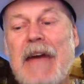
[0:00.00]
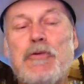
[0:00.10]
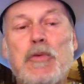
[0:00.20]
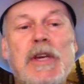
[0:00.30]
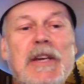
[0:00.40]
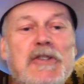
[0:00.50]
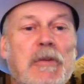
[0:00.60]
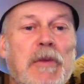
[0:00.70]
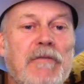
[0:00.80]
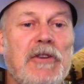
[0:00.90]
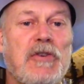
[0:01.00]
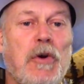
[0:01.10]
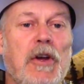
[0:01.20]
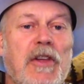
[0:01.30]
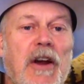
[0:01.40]
after we get some
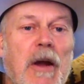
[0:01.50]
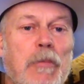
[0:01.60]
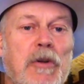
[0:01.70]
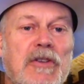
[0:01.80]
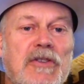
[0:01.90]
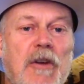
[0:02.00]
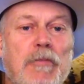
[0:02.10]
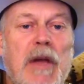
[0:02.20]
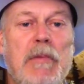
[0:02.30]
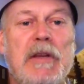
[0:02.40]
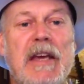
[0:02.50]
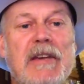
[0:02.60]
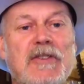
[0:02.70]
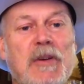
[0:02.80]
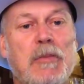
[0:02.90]
inventory there, I'm going to start maybe
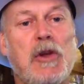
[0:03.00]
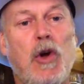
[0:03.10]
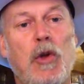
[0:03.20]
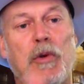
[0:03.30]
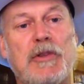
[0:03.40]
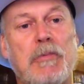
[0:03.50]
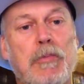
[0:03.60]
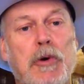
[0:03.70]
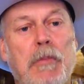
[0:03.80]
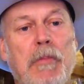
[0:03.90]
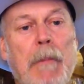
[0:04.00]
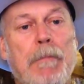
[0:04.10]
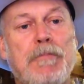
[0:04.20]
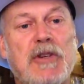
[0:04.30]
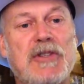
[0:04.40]
taking some of the old ones and put them
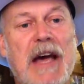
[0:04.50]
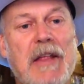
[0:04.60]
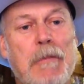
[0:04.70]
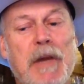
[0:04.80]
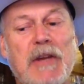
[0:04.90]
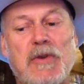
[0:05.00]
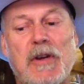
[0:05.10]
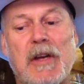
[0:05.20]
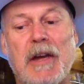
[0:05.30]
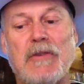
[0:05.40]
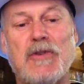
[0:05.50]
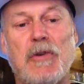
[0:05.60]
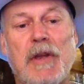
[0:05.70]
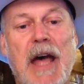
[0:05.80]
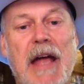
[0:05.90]
up just on the Patreon account
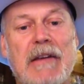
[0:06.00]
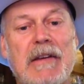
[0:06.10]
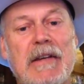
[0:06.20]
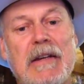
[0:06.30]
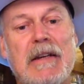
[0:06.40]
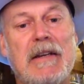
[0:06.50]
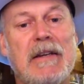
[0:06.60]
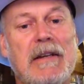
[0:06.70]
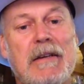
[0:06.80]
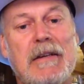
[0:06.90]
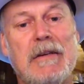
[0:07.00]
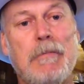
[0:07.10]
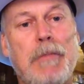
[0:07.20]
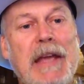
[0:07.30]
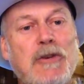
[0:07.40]
so non
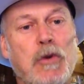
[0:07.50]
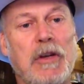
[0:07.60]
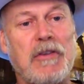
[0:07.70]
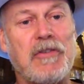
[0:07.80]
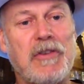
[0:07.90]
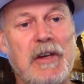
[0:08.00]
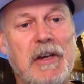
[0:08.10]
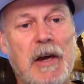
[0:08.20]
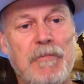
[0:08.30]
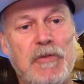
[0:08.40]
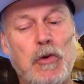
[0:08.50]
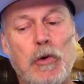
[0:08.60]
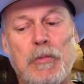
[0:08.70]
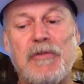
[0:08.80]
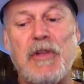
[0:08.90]
patrons can come
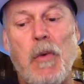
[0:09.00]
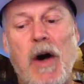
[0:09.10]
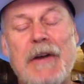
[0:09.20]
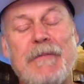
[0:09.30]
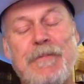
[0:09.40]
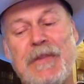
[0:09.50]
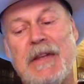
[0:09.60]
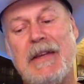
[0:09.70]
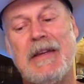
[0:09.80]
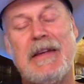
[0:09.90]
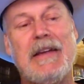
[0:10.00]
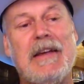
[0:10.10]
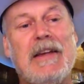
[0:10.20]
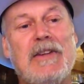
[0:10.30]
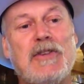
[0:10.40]
view them if they want.
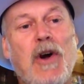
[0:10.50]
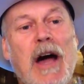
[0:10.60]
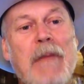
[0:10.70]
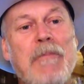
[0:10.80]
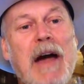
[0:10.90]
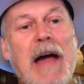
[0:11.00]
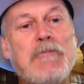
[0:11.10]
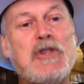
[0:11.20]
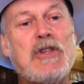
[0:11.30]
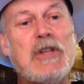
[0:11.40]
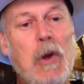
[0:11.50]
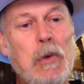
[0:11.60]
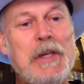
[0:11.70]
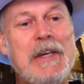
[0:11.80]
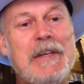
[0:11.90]
So I'm I'm
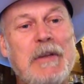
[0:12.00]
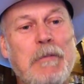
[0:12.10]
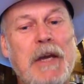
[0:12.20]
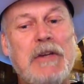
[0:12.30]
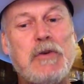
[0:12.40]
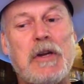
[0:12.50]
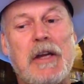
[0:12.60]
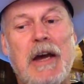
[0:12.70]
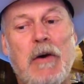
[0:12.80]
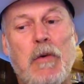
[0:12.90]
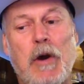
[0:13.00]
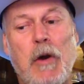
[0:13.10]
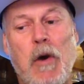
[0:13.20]
slowly getting the Patreon account where